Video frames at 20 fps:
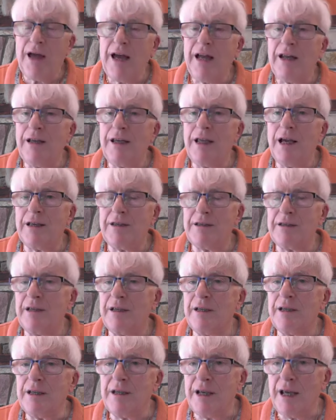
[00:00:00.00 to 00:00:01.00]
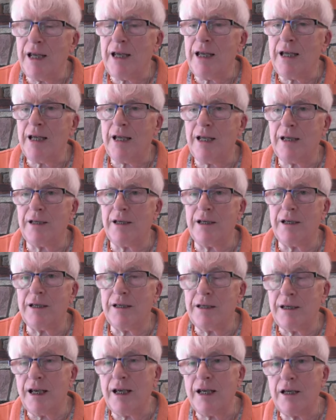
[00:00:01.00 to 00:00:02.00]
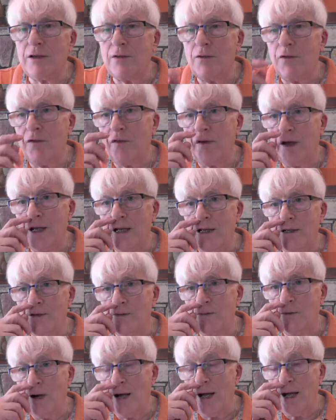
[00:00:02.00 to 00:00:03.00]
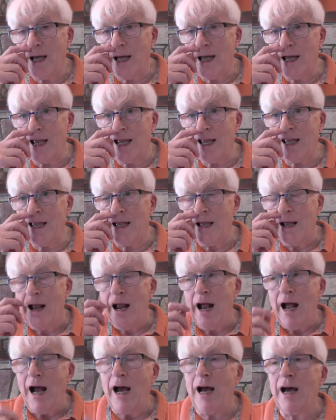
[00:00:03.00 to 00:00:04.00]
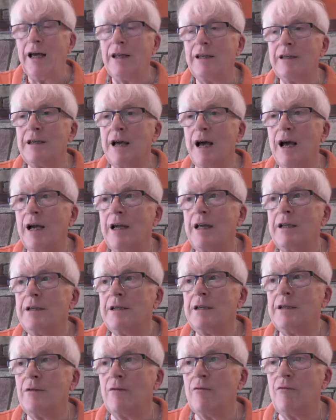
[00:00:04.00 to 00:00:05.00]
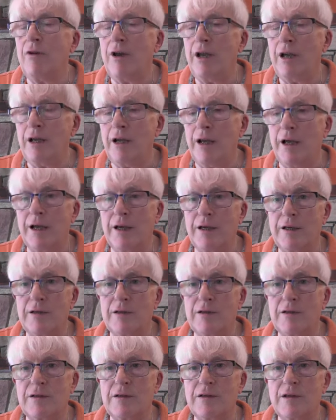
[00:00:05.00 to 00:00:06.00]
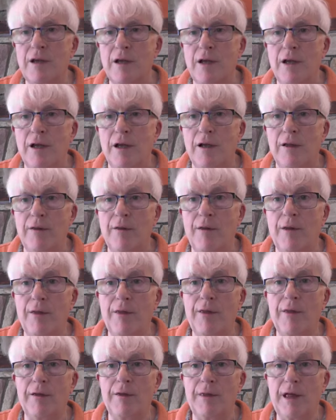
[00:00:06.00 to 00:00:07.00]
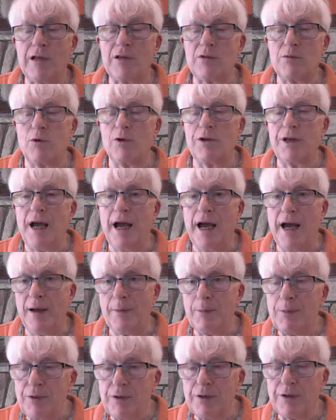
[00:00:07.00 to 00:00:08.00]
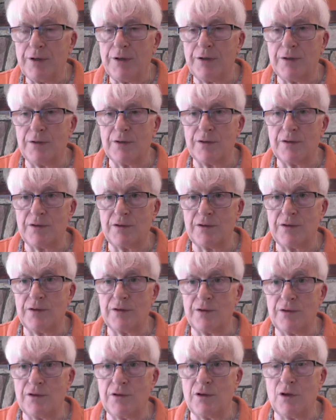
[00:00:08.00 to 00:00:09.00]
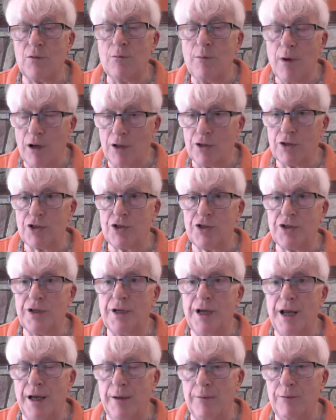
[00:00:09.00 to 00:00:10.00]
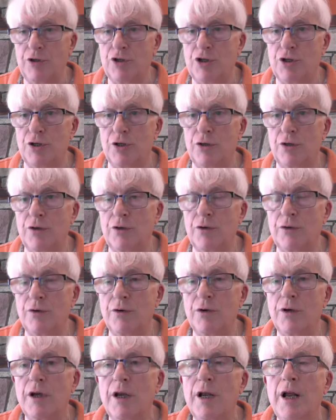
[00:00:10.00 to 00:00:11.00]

then, yes, indeed, it did fade away, and I didn't realise that that's what happens so much to Neptune.